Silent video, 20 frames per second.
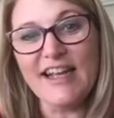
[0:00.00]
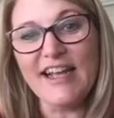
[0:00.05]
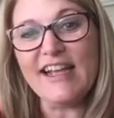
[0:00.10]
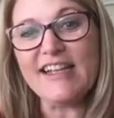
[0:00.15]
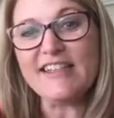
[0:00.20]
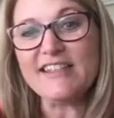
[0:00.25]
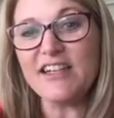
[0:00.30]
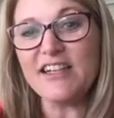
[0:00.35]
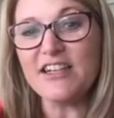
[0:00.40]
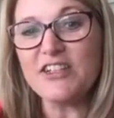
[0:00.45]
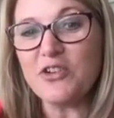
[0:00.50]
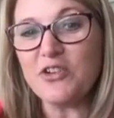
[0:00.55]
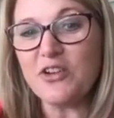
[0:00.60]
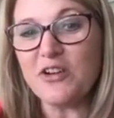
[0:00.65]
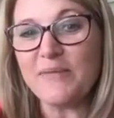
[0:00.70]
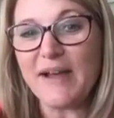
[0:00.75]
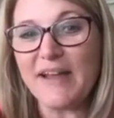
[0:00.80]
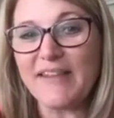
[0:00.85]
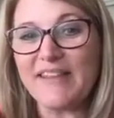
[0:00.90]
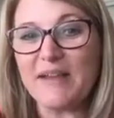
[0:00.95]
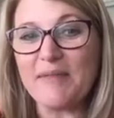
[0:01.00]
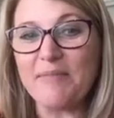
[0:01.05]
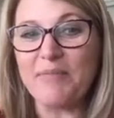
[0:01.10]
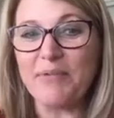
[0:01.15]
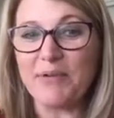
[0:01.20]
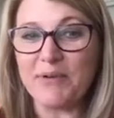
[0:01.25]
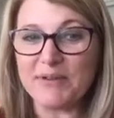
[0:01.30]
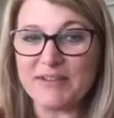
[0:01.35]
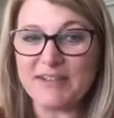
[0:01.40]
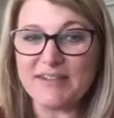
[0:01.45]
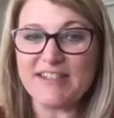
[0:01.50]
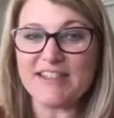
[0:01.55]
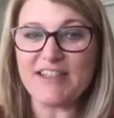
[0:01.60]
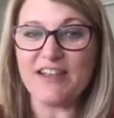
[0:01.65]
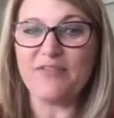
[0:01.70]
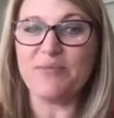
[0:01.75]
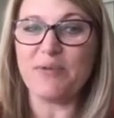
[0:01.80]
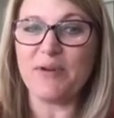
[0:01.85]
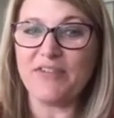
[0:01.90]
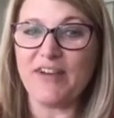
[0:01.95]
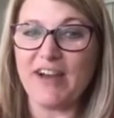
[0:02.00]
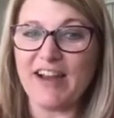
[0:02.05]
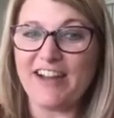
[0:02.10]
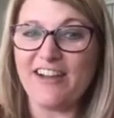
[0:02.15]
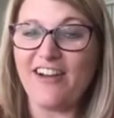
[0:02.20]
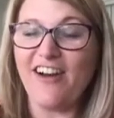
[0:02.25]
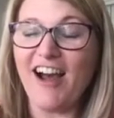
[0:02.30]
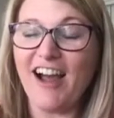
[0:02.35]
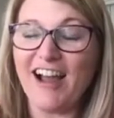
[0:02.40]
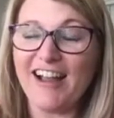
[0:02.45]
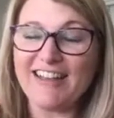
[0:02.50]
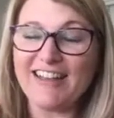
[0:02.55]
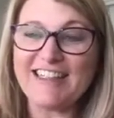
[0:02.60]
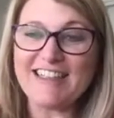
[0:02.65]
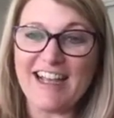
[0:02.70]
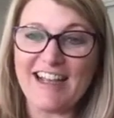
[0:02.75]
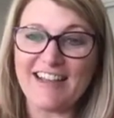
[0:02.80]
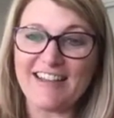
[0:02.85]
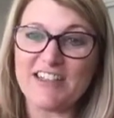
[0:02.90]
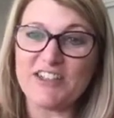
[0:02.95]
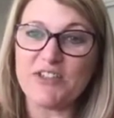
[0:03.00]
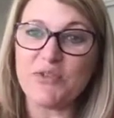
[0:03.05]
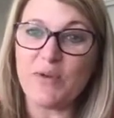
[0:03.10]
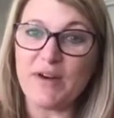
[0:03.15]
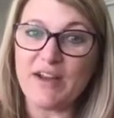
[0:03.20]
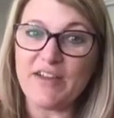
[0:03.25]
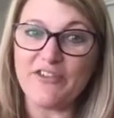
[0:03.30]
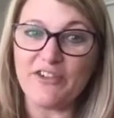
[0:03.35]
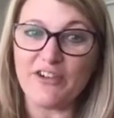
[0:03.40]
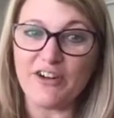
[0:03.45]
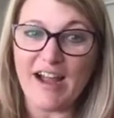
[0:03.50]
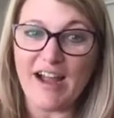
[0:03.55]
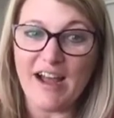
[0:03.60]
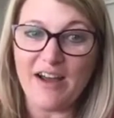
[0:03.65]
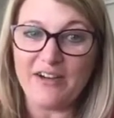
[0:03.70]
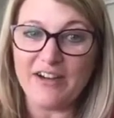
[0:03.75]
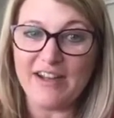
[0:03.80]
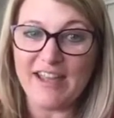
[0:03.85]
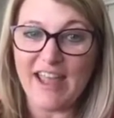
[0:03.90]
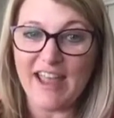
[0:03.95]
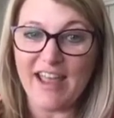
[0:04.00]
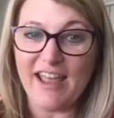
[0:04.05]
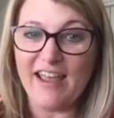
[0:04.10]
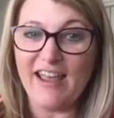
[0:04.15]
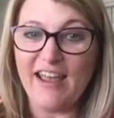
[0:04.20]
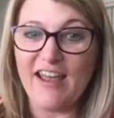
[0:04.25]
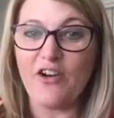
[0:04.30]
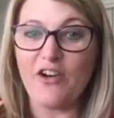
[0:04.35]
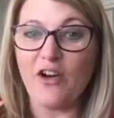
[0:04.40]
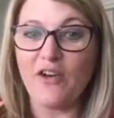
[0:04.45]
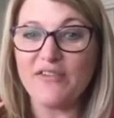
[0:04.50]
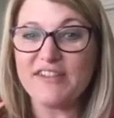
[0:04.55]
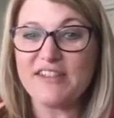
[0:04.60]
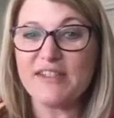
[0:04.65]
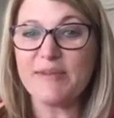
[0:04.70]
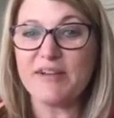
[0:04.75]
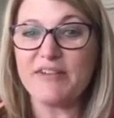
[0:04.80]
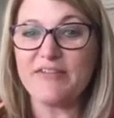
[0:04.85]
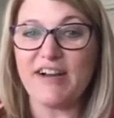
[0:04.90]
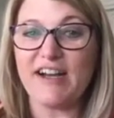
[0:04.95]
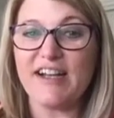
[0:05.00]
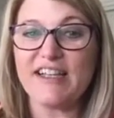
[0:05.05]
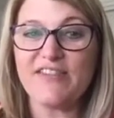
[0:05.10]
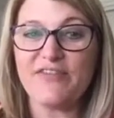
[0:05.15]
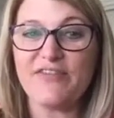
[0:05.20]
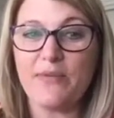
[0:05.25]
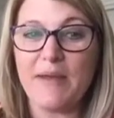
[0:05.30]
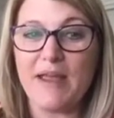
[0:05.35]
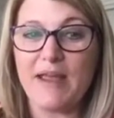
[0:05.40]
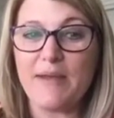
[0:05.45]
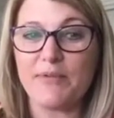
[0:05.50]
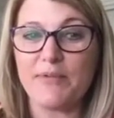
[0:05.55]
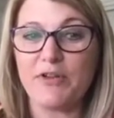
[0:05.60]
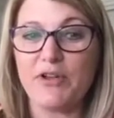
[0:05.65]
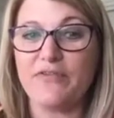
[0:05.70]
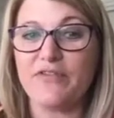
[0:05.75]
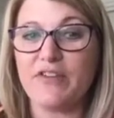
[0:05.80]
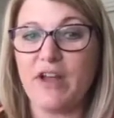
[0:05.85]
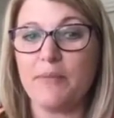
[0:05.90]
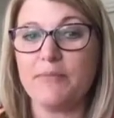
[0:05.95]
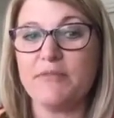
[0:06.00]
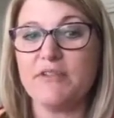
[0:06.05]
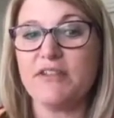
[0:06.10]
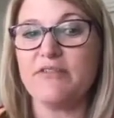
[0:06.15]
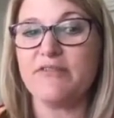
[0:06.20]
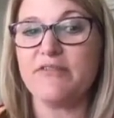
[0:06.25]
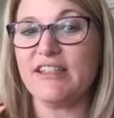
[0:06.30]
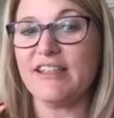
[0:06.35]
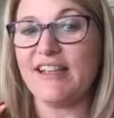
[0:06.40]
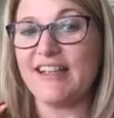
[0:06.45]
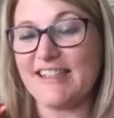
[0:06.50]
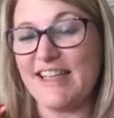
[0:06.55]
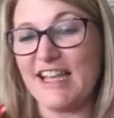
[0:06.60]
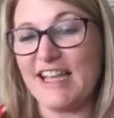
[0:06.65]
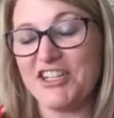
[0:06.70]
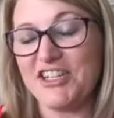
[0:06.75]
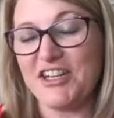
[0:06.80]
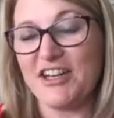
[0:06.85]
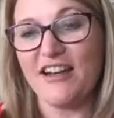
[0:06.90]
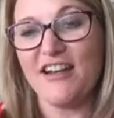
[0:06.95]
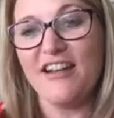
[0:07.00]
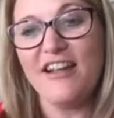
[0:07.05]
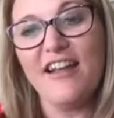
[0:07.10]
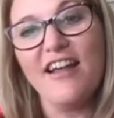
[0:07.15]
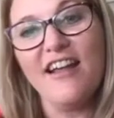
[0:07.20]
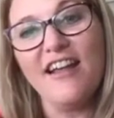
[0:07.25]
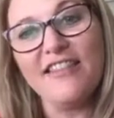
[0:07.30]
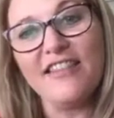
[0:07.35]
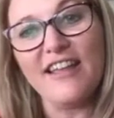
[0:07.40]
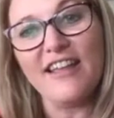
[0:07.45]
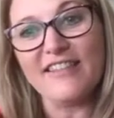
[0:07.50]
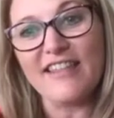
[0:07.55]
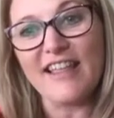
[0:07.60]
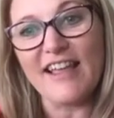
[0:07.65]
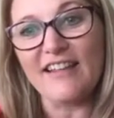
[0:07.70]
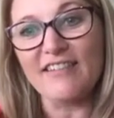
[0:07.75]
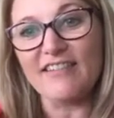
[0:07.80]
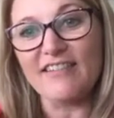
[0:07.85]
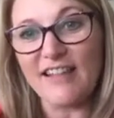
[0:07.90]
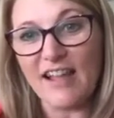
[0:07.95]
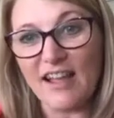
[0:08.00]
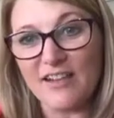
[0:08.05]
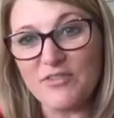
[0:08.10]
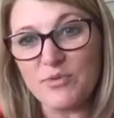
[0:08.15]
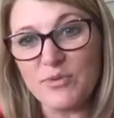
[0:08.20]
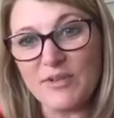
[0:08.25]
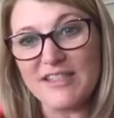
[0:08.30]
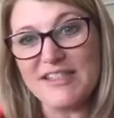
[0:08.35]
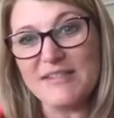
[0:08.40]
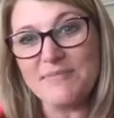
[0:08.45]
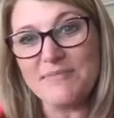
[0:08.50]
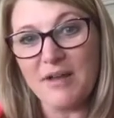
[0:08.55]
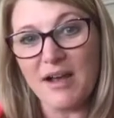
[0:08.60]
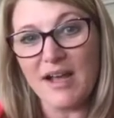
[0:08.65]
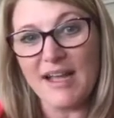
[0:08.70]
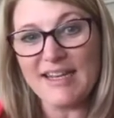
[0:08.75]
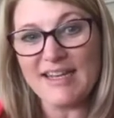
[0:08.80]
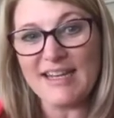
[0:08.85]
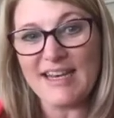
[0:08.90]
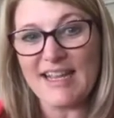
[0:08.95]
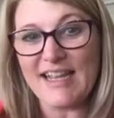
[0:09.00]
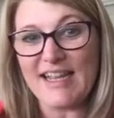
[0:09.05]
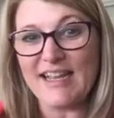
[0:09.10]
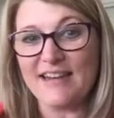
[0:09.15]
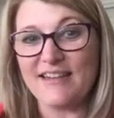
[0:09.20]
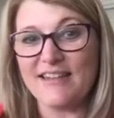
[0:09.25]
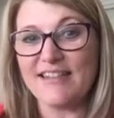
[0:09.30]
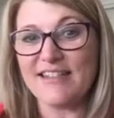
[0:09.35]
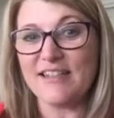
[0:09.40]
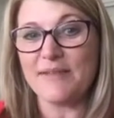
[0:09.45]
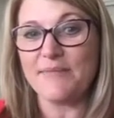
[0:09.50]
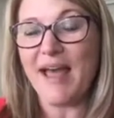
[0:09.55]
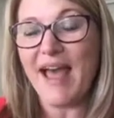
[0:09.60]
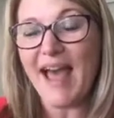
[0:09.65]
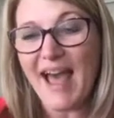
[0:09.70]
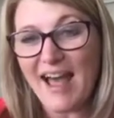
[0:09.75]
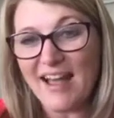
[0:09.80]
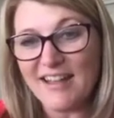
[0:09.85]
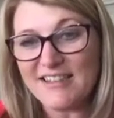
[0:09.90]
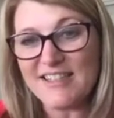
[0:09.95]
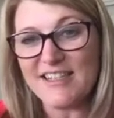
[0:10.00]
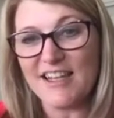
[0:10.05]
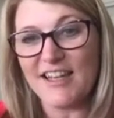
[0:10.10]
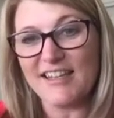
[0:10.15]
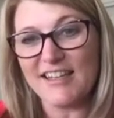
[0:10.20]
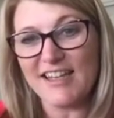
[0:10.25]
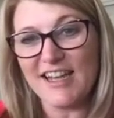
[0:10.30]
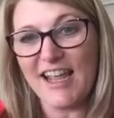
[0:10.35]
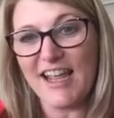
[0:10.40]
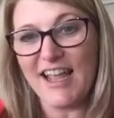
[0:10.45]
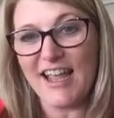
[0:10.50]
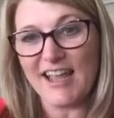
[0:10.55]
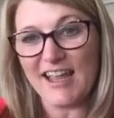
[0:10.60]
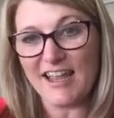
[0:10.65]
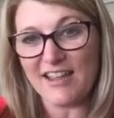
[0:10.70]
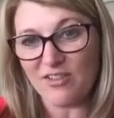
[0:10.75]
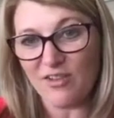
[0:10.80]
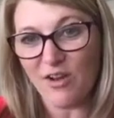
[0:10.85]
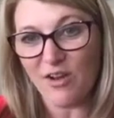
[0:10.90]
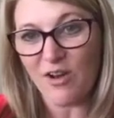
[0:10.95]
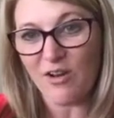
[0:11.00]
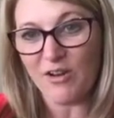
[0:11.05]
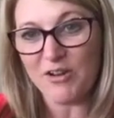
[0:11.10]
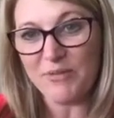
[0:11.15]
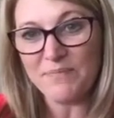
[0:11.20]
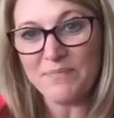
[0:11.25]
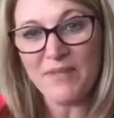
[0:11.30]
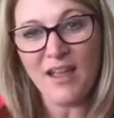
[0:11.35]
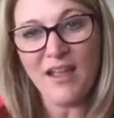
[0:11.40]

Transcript: He's going to talk about the importance of providing highly tailored 24-hour care and offer some advice for people who've come to the realization that their loved ones might need some outside care in the home.